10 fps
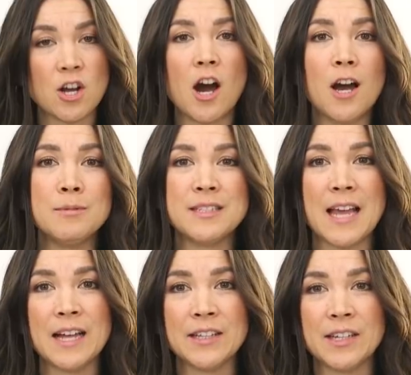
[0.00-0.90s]
cobb
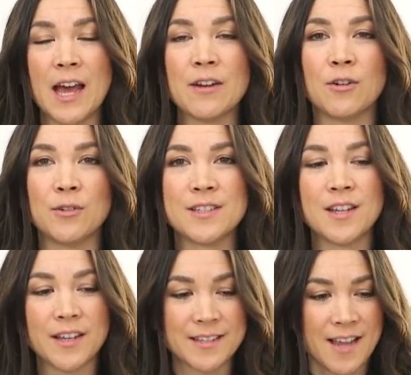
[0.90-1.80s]
salad, I don't know, let's
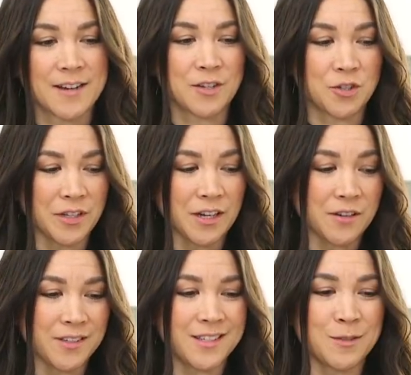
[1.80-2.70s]
not get technical
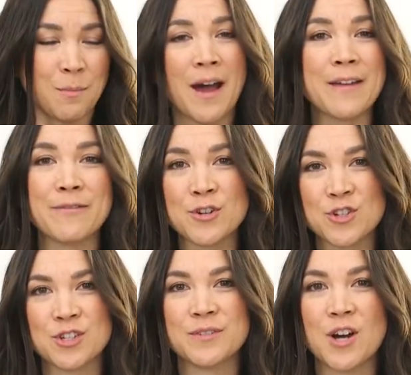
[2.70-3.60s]
here. This is my
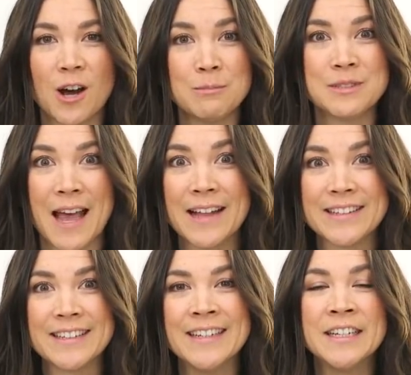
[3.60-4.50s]
version of a cobb
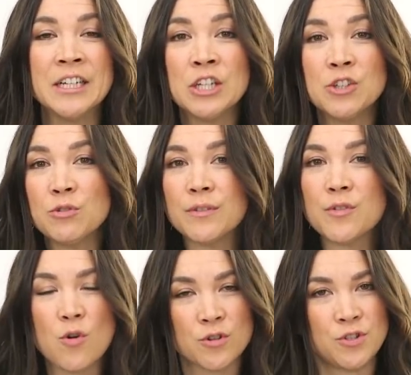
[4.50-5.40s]
salad. You could
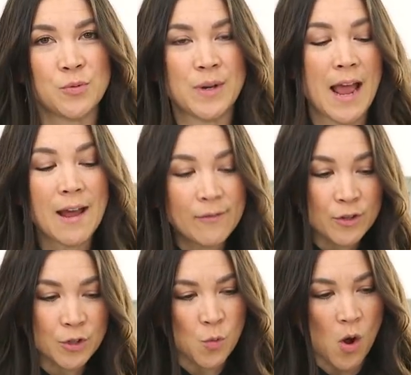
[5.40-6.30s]
of course do
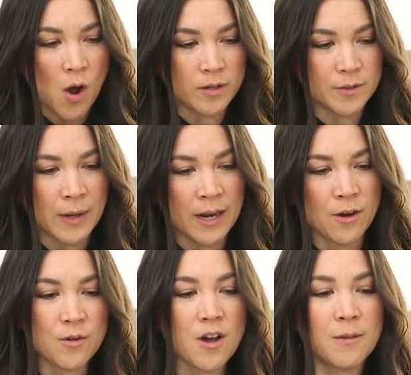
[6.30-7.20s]
whatever you want, but I
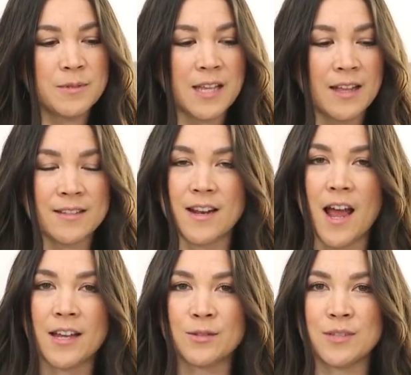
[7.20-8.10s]
know cobb salads that
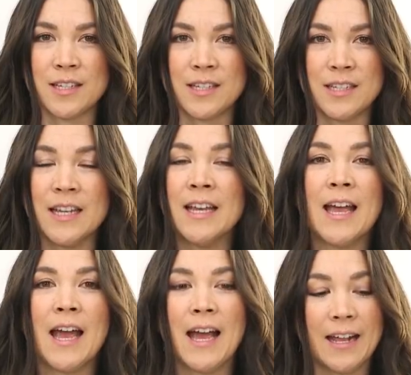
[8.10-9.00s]
I used to eat
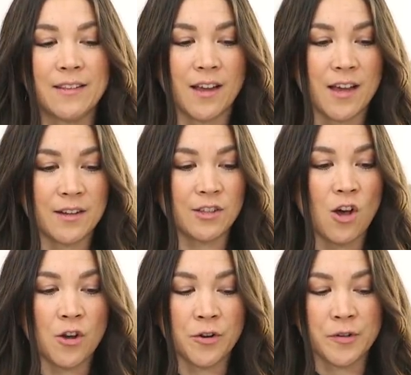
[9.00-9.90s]
had the kind of
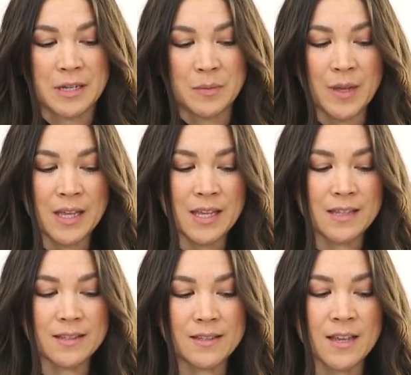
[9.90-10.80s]
long green
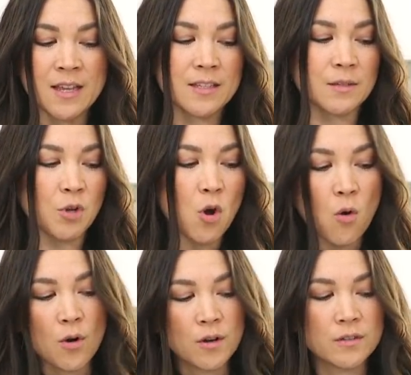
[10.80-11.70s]
beans, some
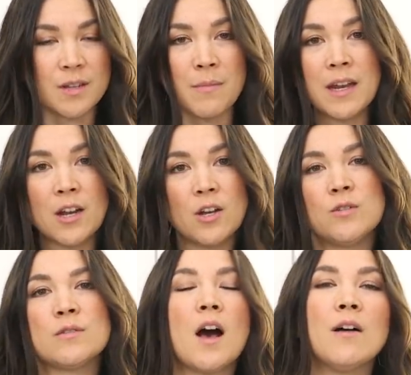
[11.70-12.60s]
corn, tomatoes,